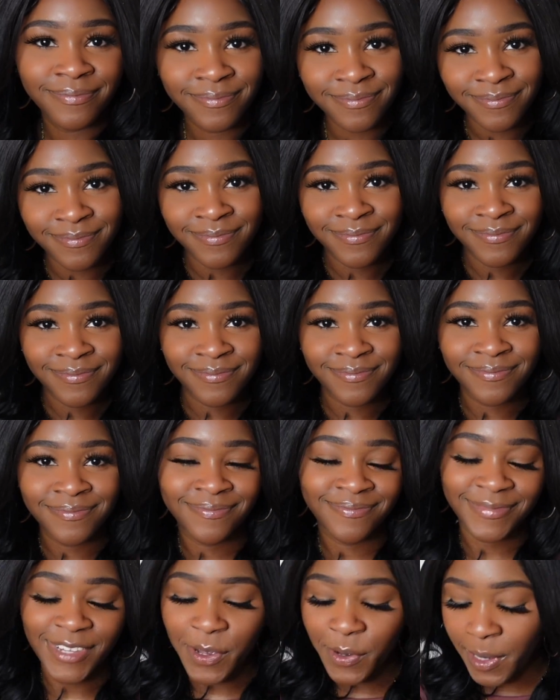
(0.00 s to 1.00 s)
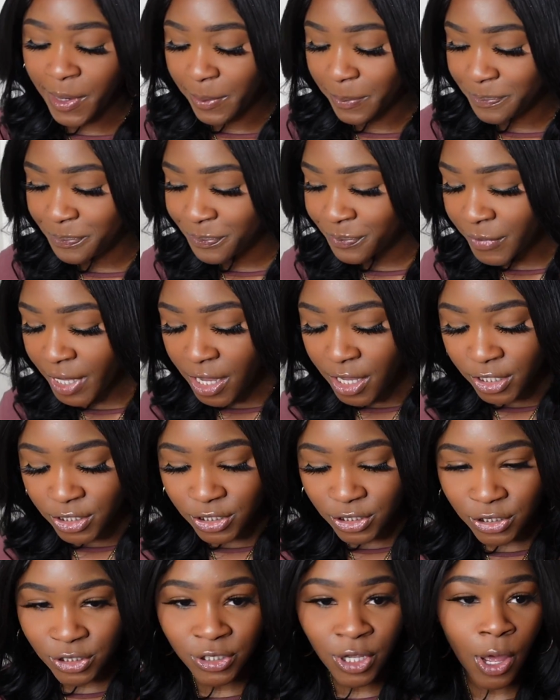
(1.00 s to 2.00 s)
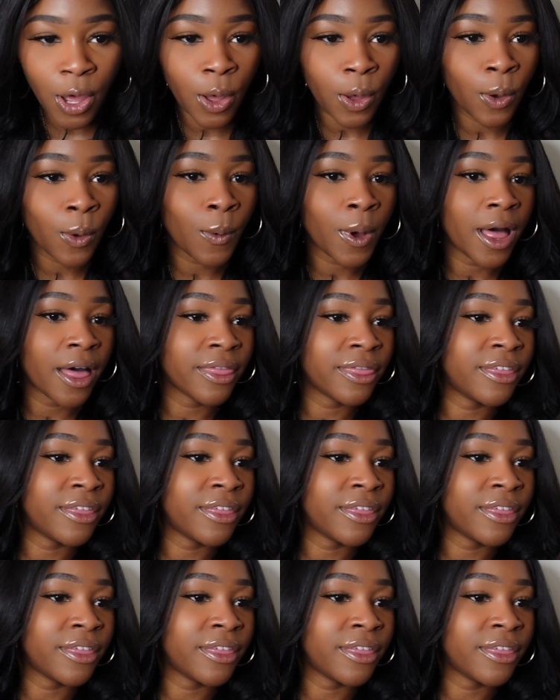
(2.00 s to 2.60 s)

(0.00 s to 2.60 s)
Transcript: Okay, so